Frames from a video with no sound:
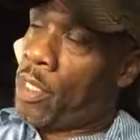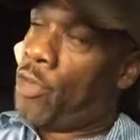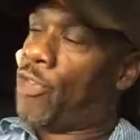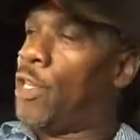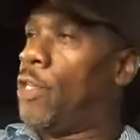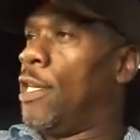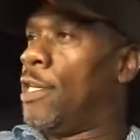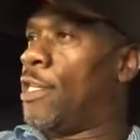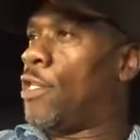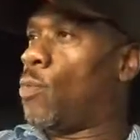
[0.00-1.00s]
You see,
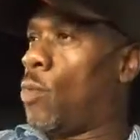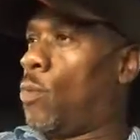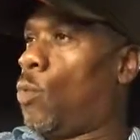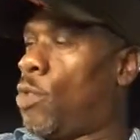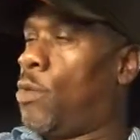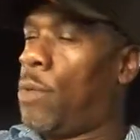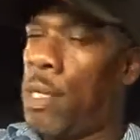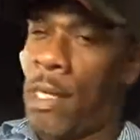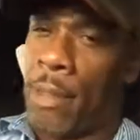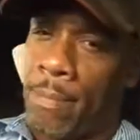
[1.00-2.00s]
this is what you
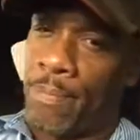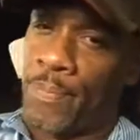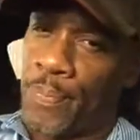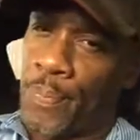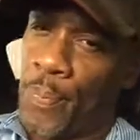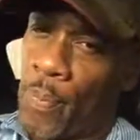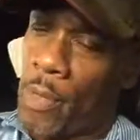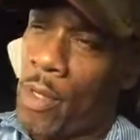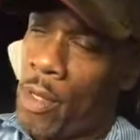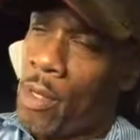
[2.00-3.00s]
get
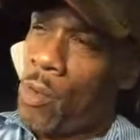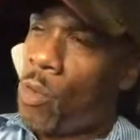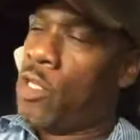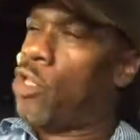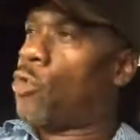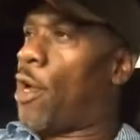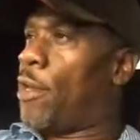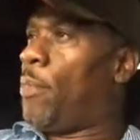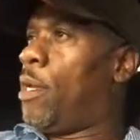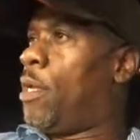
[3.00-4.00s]
when you try
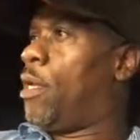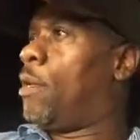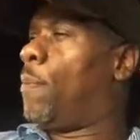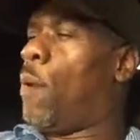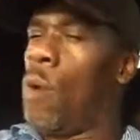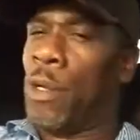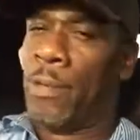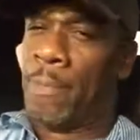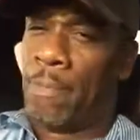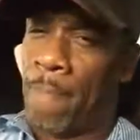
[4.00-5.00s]
to be
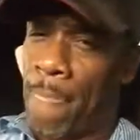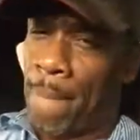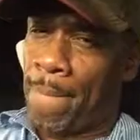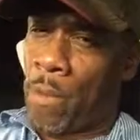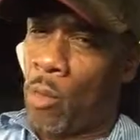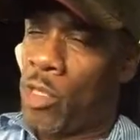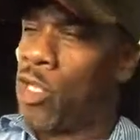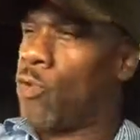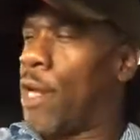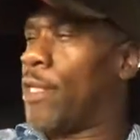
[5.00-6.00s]
important, when
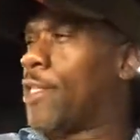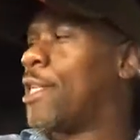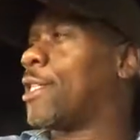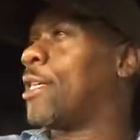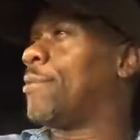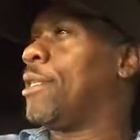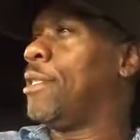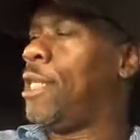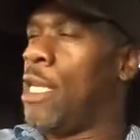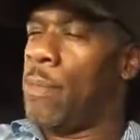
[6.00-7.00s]
you try to say
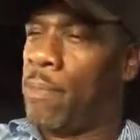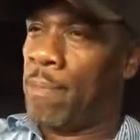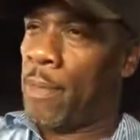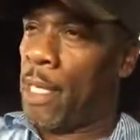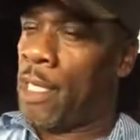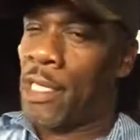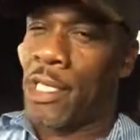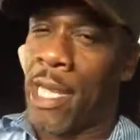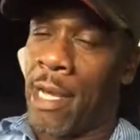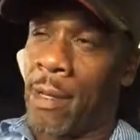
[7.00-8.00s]
something deep and it's
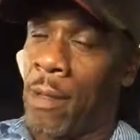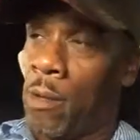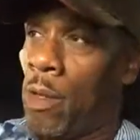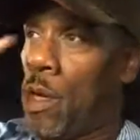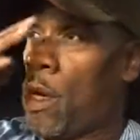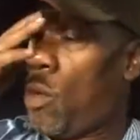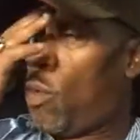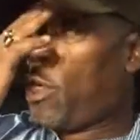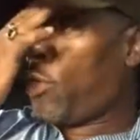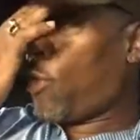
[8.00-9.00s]
shallow,
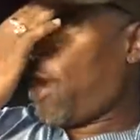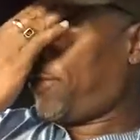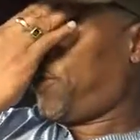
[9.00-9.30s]
when you try